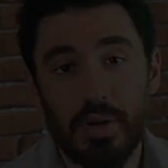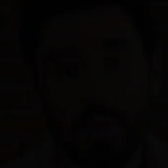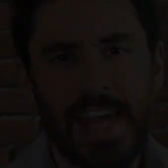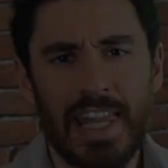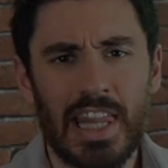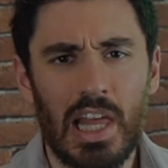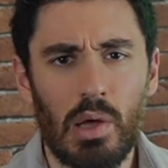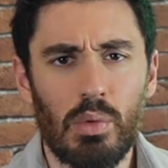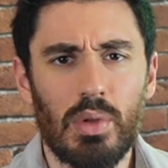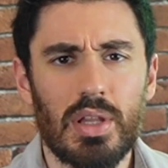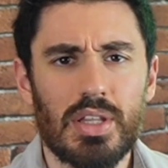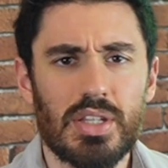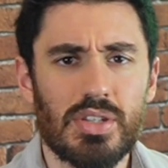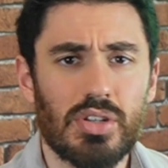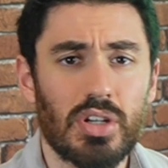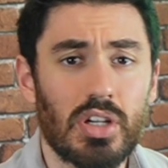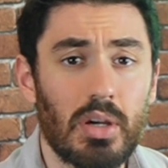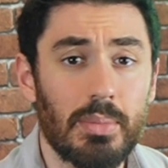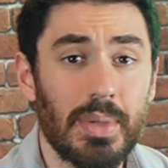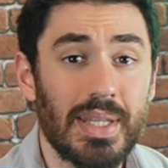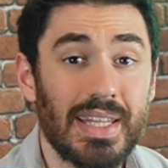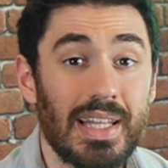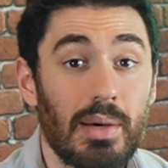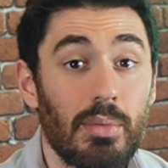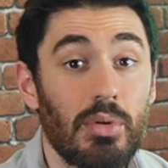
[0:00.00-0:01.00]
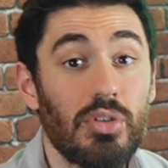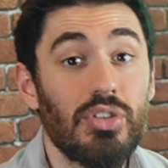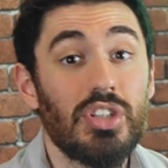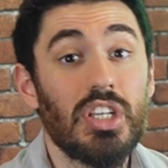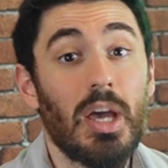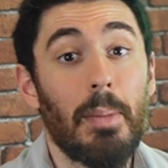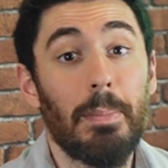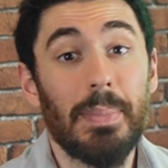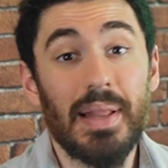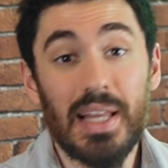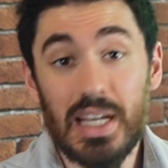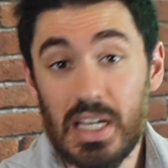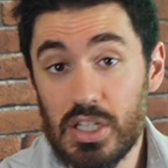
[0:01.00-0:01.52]
Now let's talk a bit about the
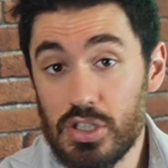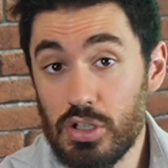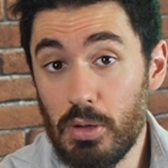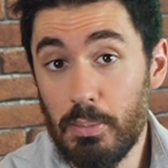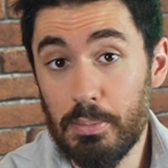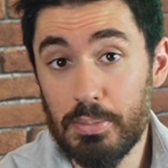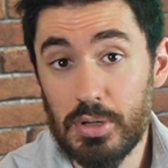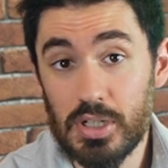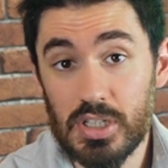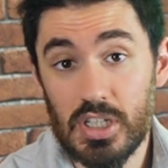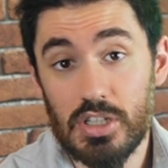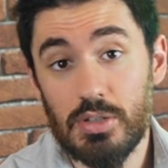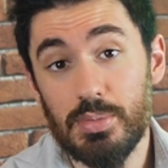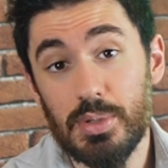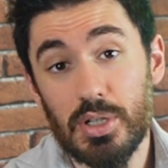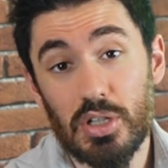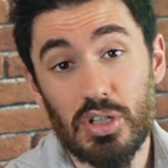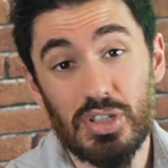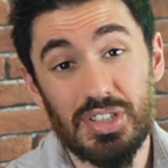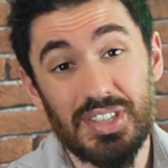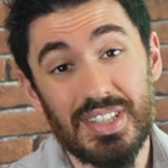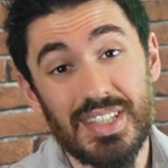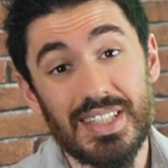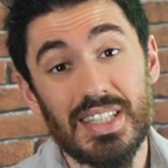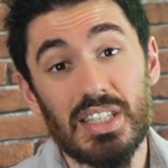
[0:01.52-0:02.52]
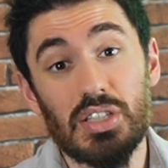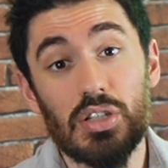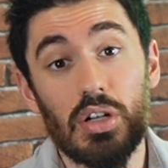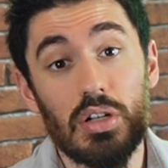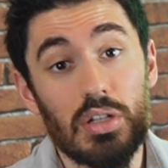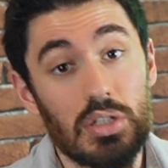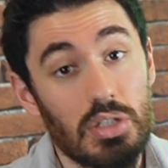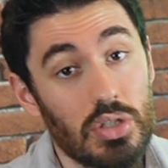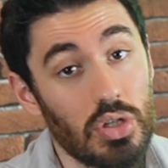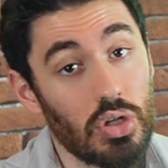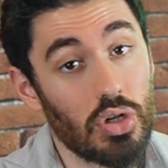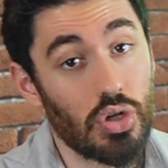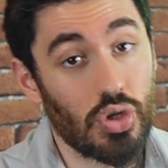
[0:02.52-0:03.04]
application process, because this is
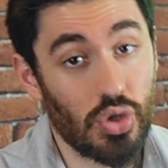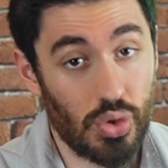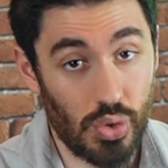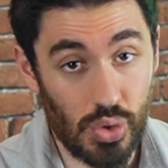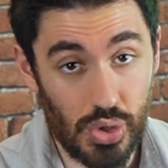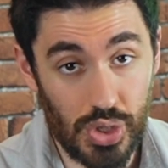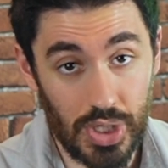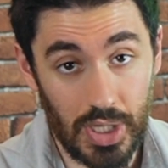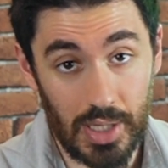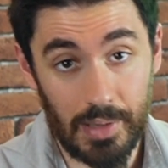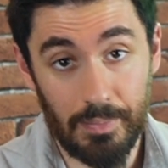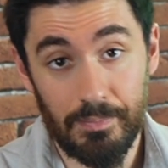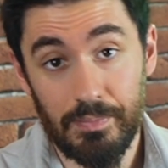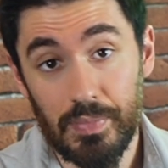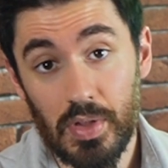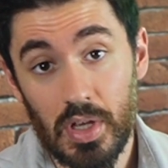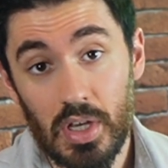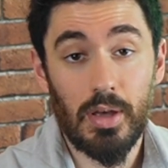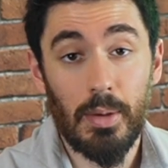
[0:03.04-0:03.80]
also crucial.